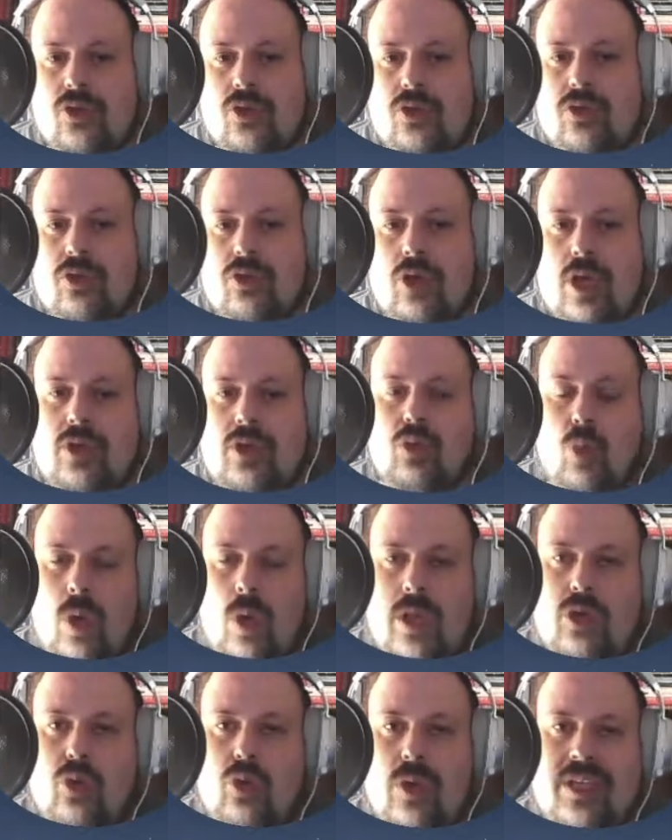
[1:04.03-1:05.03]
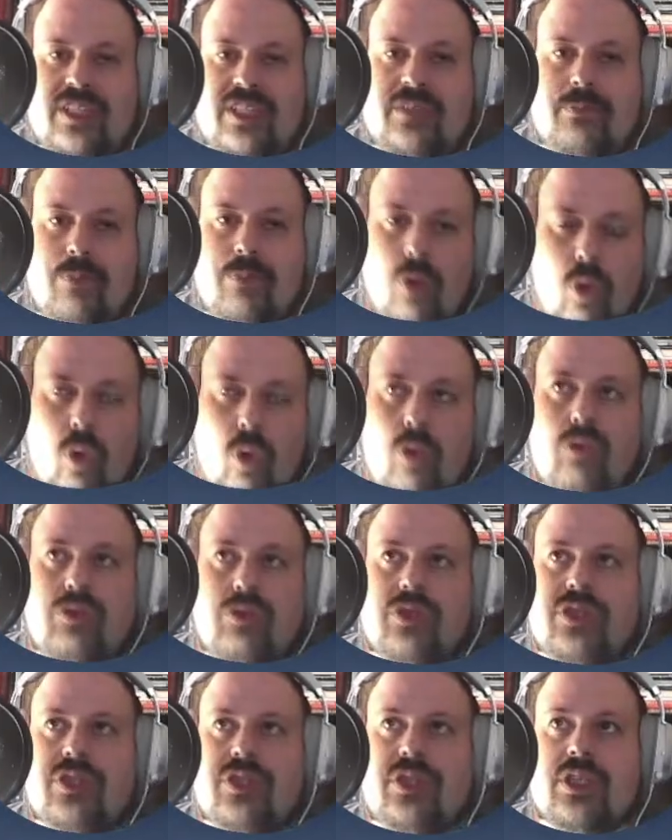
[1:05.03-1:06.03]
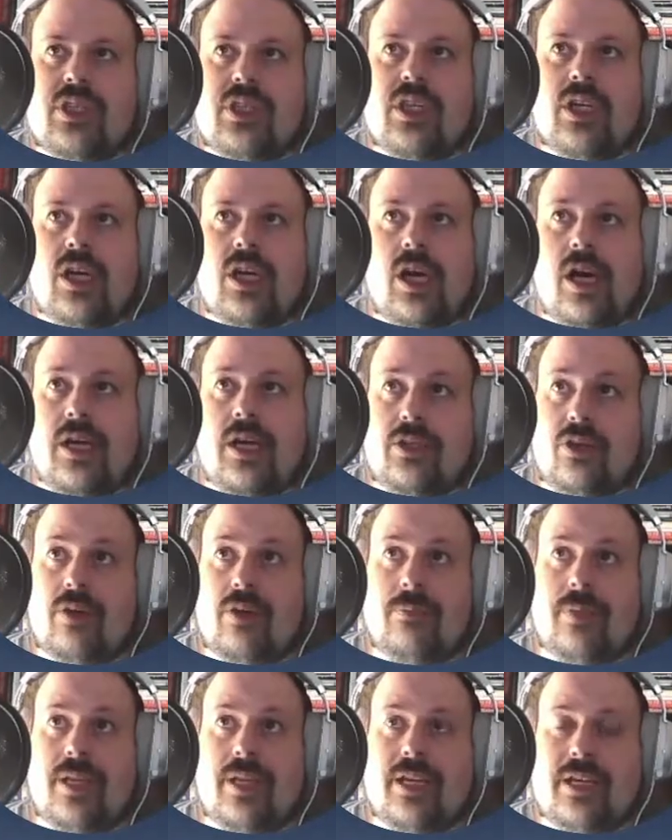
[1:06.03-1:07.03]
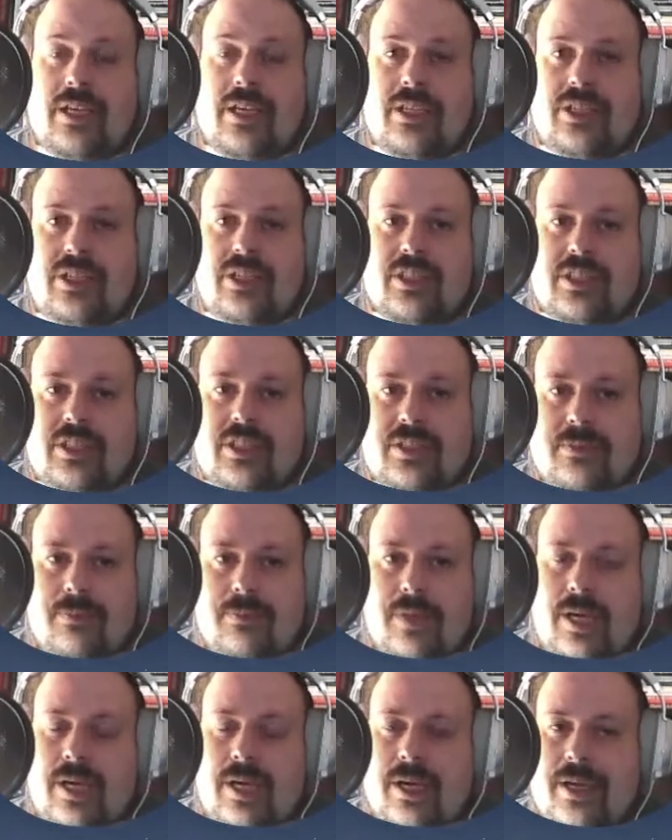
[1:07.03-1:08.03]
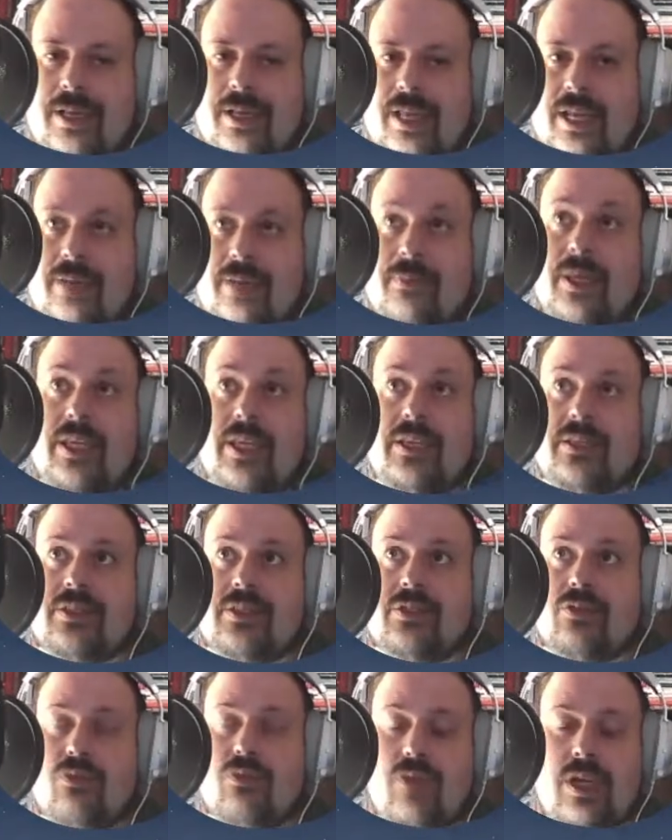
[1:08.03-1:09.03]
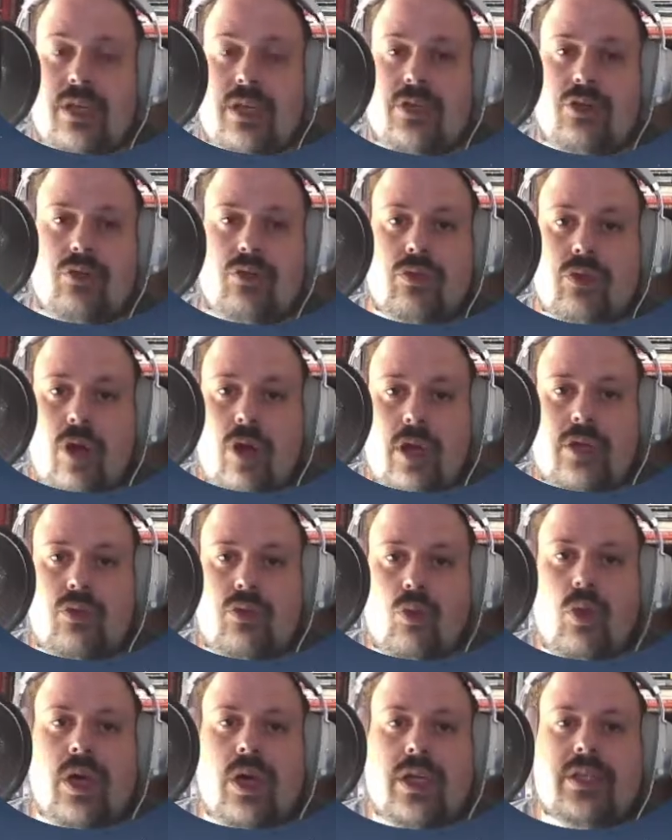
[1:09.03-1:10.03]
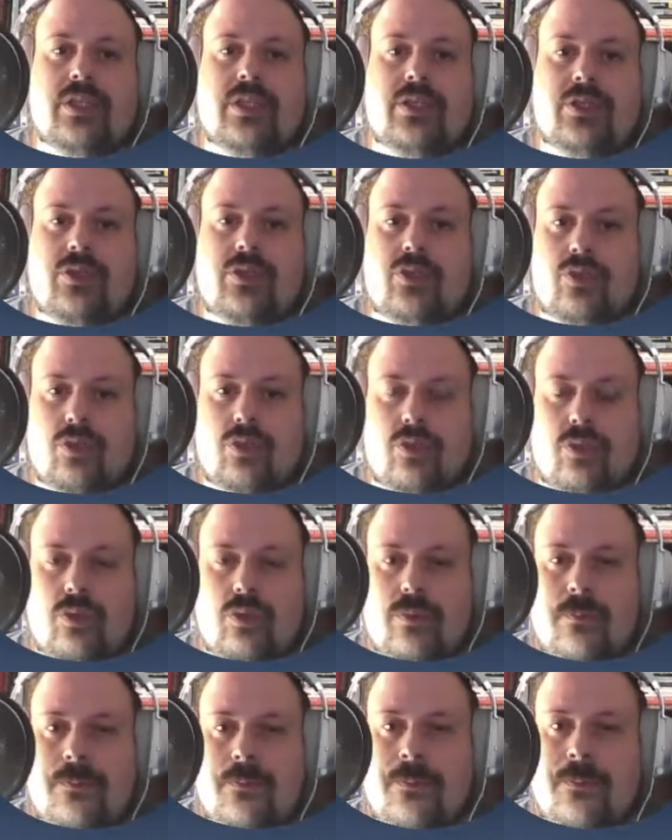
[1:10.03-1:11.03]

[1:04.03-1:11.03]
do not want to expose uh, your applications by any means you really do not want to